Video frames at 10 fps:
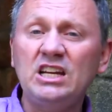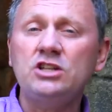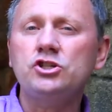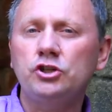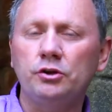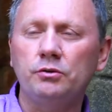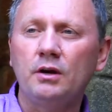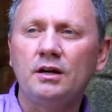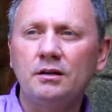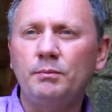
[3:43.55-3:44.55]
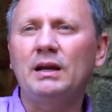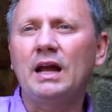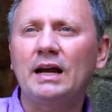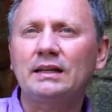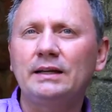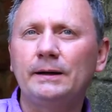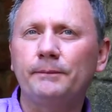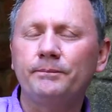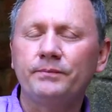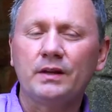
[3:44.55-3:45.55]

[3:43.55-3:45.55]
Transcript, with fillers: teaching you to be like them.